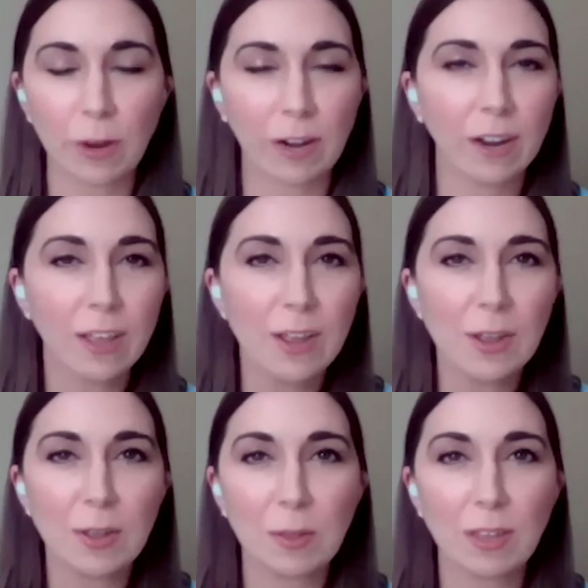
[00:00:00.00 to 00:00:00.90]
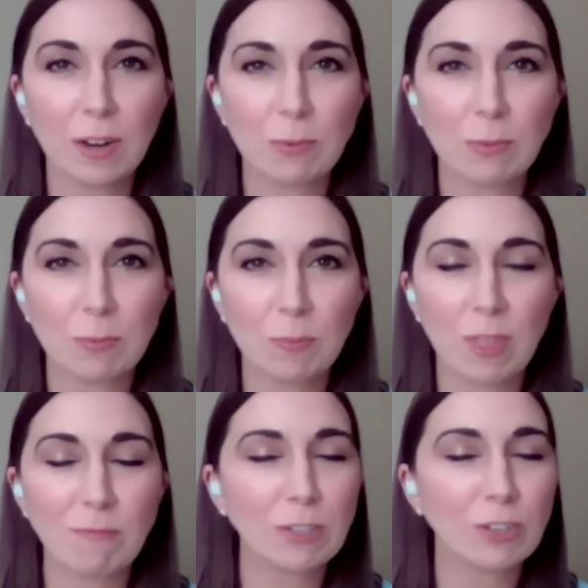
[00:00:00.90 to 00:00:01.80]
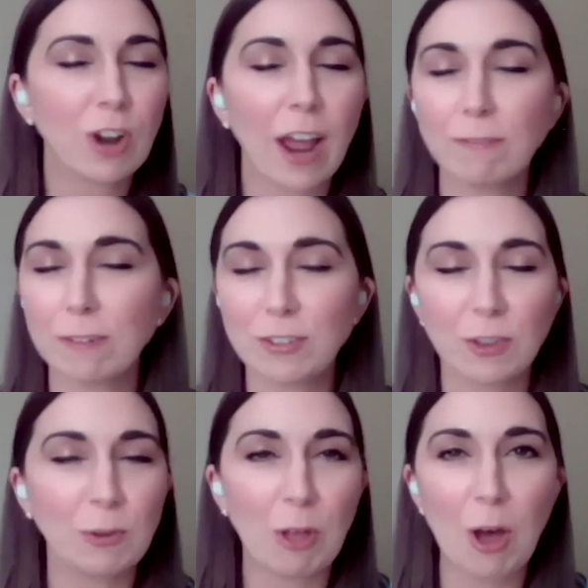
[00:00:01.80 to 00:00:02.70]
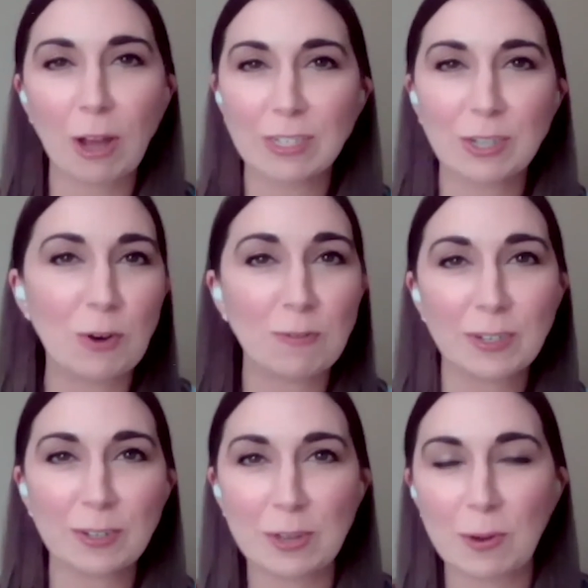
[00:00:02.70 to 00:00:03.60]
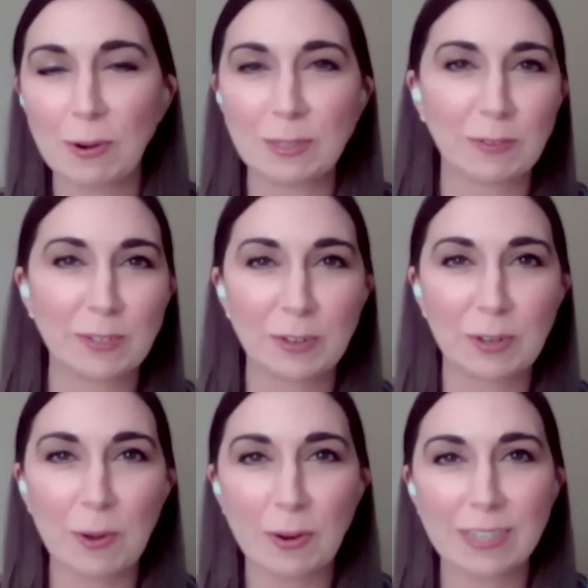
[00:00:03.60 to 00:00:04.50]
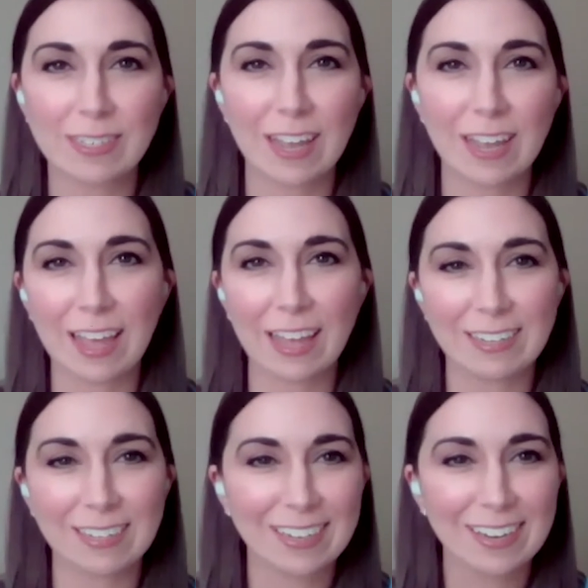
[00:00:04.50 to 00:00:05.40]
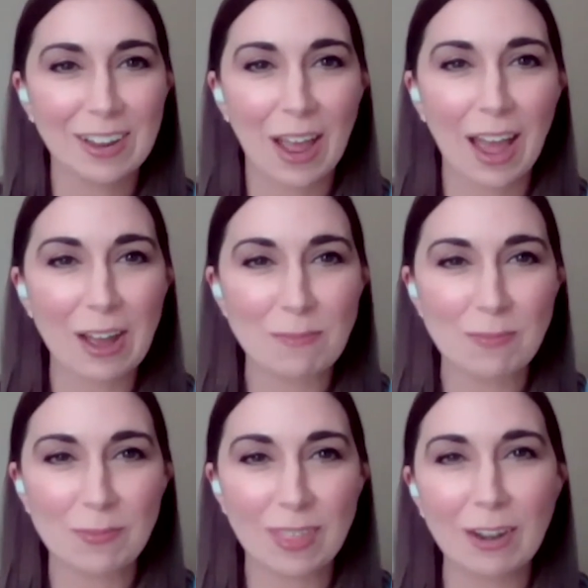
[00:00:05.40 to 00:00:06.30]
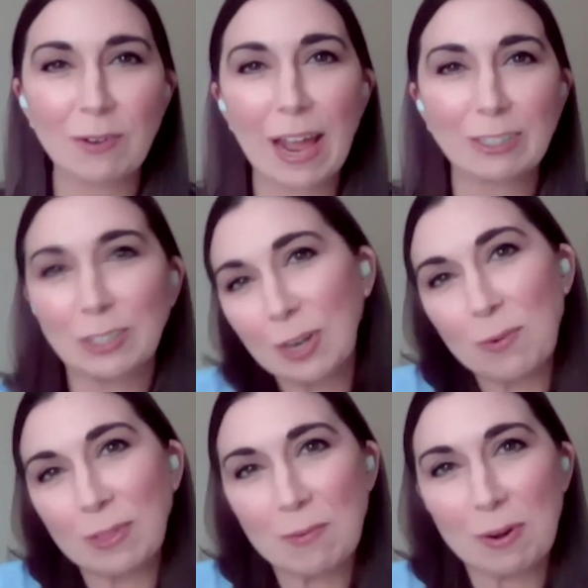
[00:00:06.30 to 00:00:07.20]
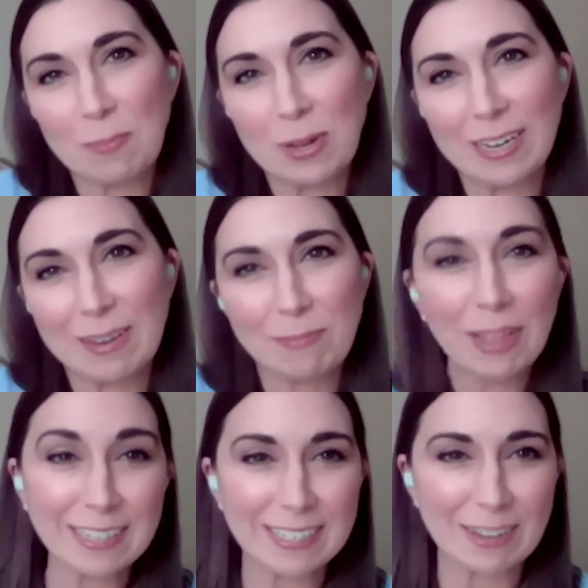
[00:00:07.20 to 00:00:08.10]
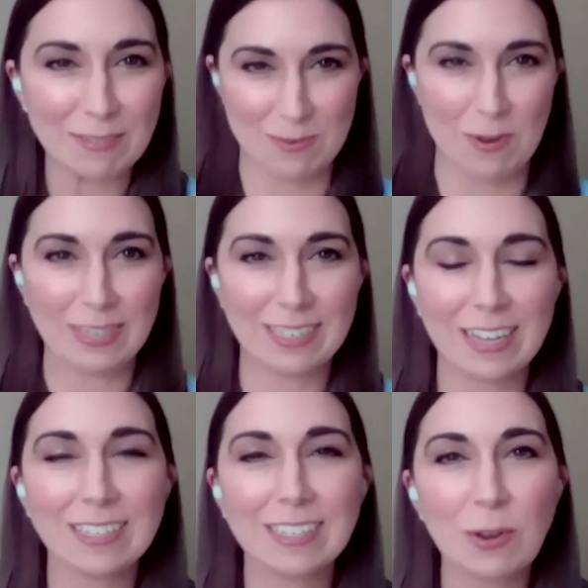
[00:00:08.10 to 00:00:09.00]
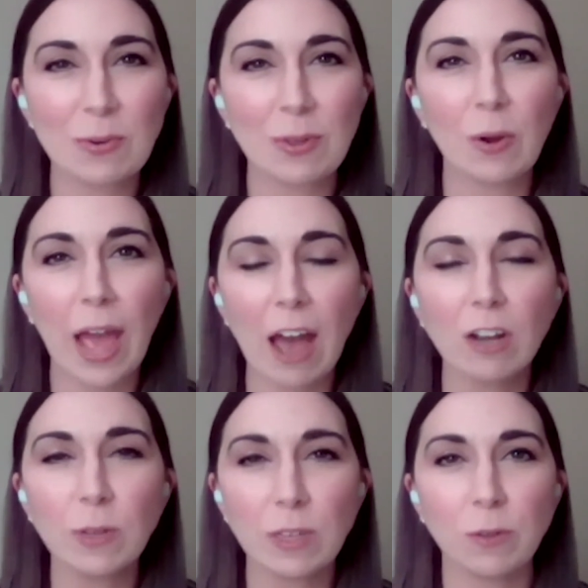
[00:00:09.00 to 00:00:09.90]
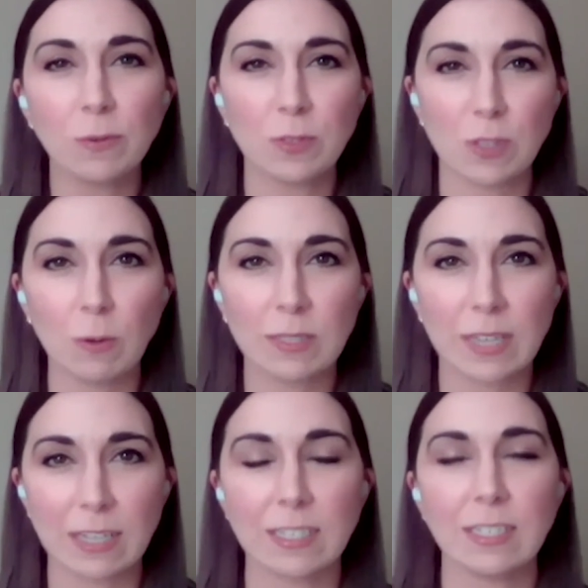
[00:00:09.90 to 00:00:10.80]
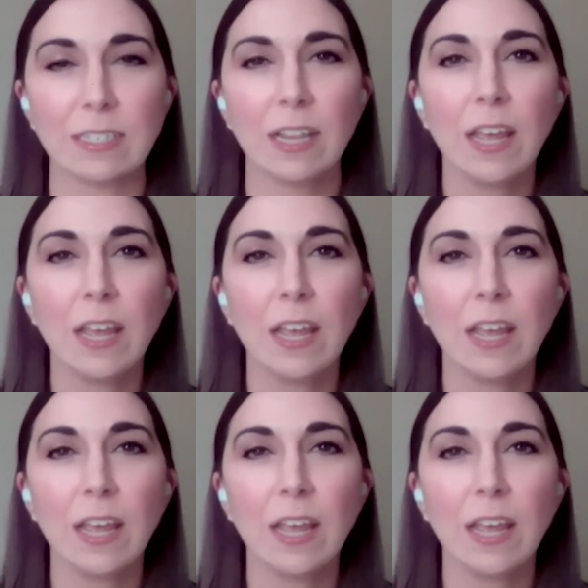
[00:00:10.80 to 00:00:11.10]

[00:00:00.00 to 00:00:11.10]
where, you know, they've been trying for so long to overturn the quotas, and then they don't actually know what they want to put in place of the quotas. And so, you know, how do we use those lessons